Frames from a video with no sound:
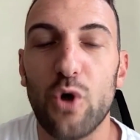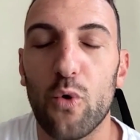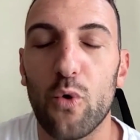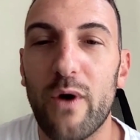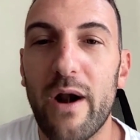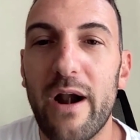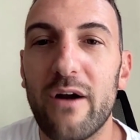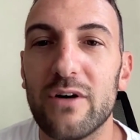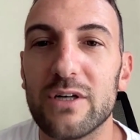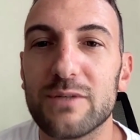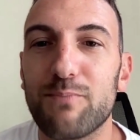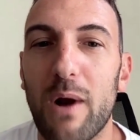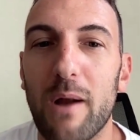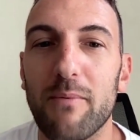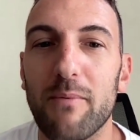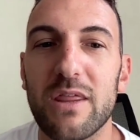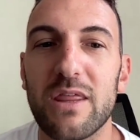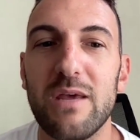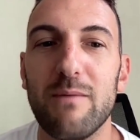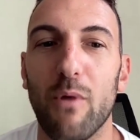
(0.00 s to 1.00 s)
Sorare is
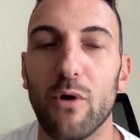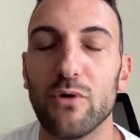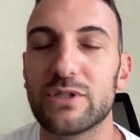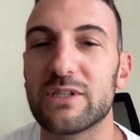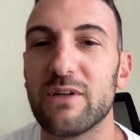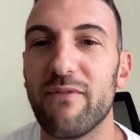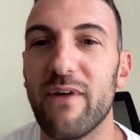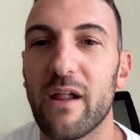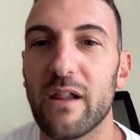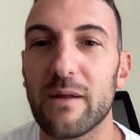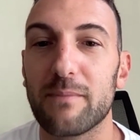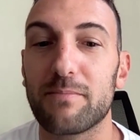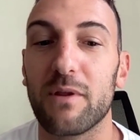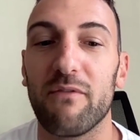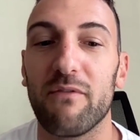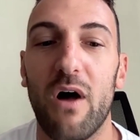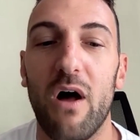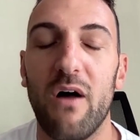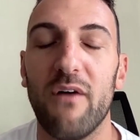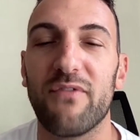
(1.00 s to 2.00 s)
probably the most developed of
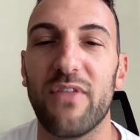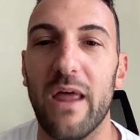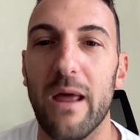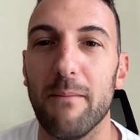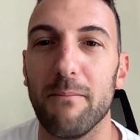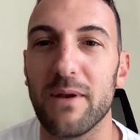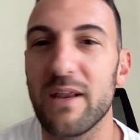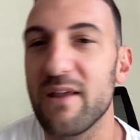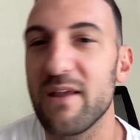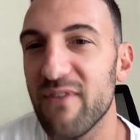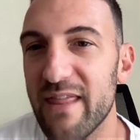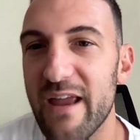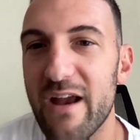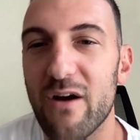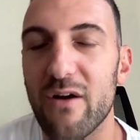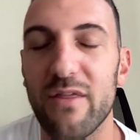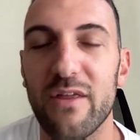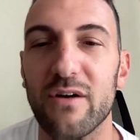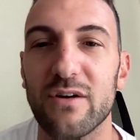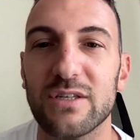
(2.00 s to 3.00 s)
all of them. But even
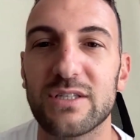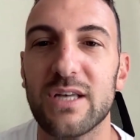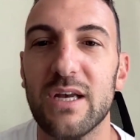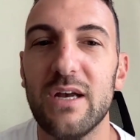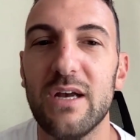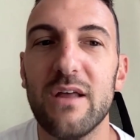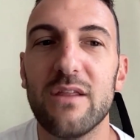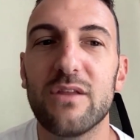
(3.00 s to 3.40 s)
there, there's